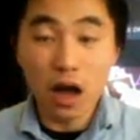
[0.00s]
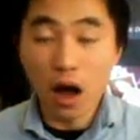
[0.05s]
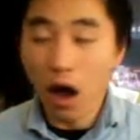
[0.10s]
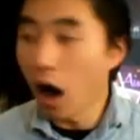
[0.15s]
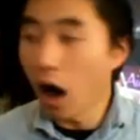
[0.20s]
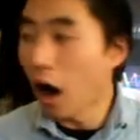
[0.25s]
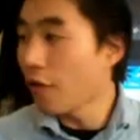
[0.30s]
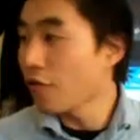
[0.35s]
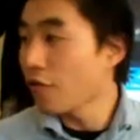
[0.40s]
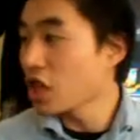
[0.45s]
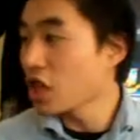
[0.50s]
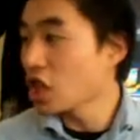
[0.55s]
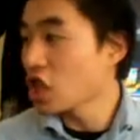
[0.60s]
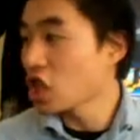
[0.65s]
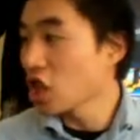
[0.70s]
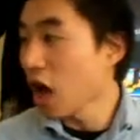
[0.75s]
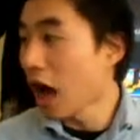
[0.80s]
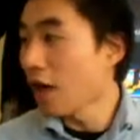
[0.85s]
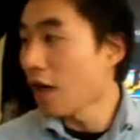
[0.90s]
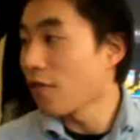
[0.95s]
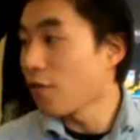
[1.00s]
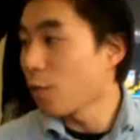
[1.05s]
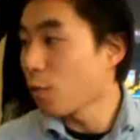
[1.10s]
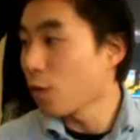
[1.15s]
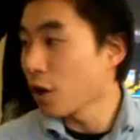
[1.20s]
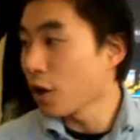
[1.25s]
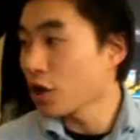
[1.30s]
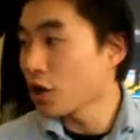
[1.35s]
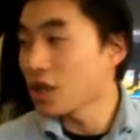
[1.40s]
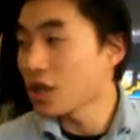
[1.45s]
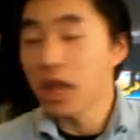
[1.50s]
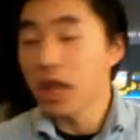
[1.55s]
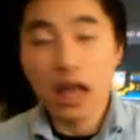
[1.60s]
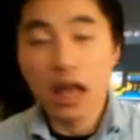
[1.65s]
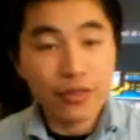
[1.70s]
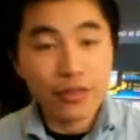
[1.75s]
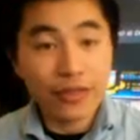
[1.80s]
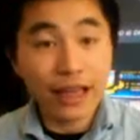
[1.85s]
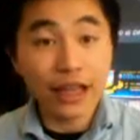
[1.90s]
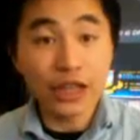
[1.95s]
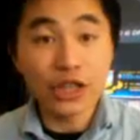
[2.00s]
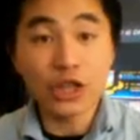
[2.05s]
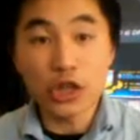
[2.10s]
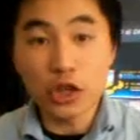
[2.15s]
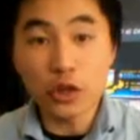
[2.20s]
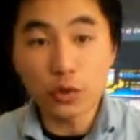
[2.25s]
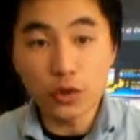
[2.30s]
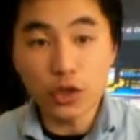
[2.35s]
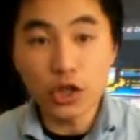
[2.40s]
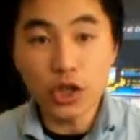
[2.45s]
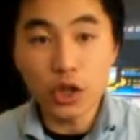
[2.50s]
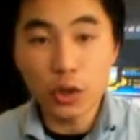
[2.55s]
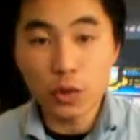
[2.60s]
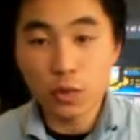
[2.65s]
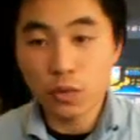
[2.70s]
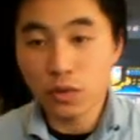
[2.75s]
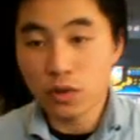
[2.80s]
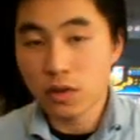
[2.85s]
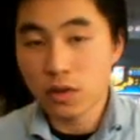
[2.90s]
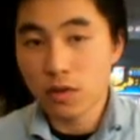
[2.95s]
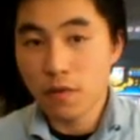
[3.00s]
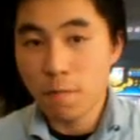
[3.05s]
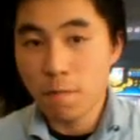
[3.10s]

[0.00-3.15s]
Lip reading: all of the softwares that you use.